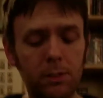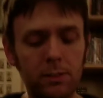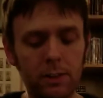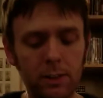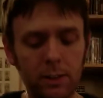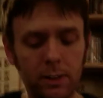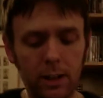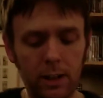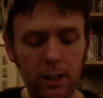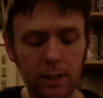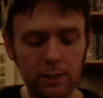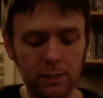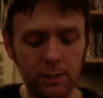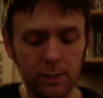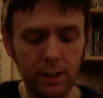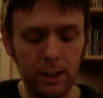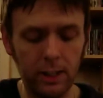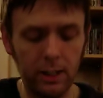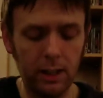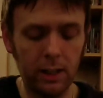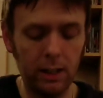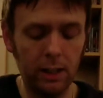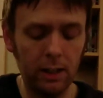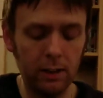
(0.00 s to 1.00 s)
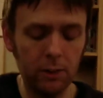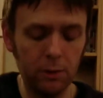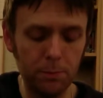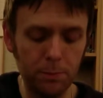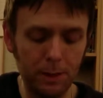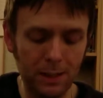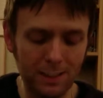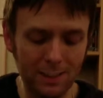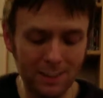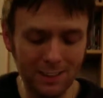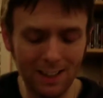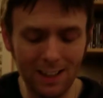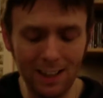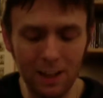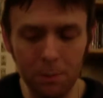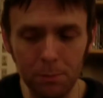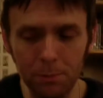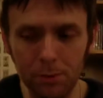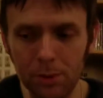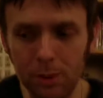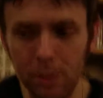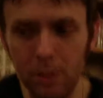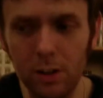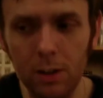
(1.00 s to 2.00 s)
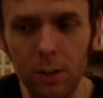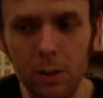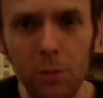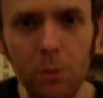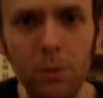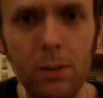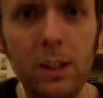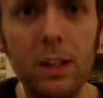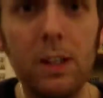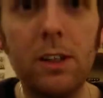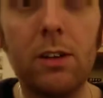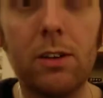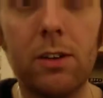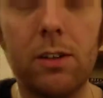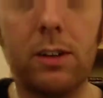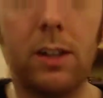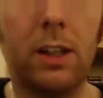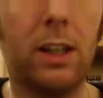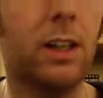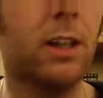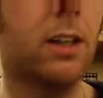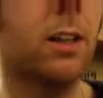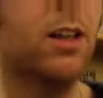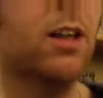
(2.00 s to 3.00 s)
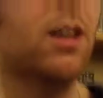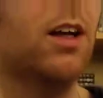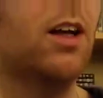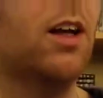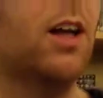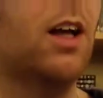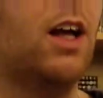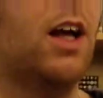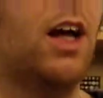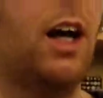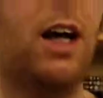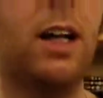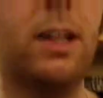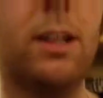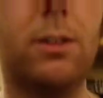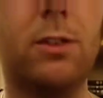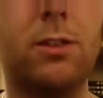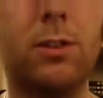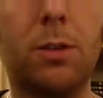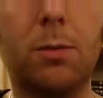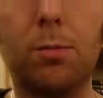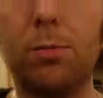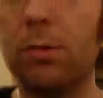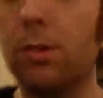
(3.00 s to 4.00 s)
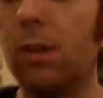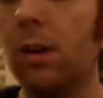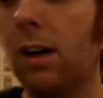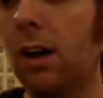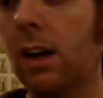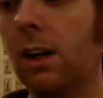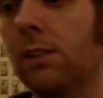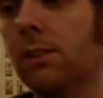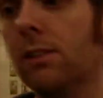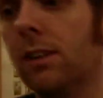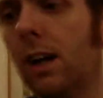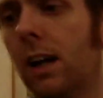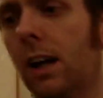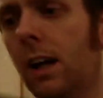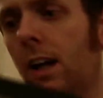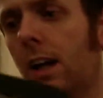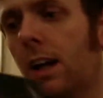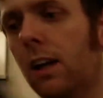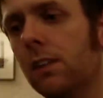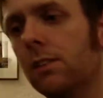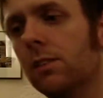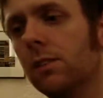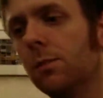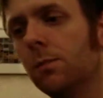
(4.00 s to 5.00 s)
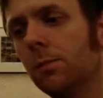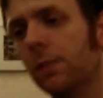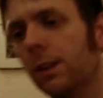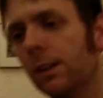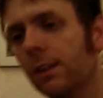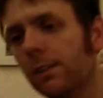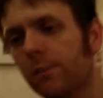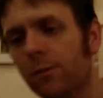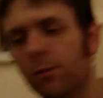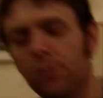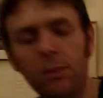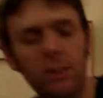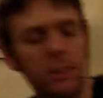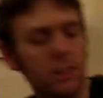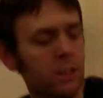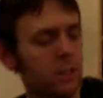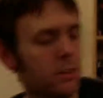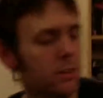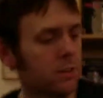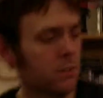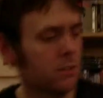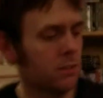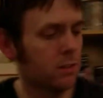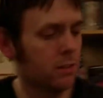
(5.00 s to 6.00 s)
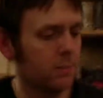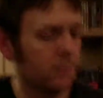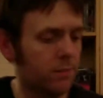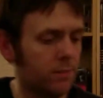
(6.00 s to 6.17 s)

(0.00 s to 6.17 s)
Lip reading: to see The Last Key and I expected absolutely nothing, and it surprised the hell out of me. Really good.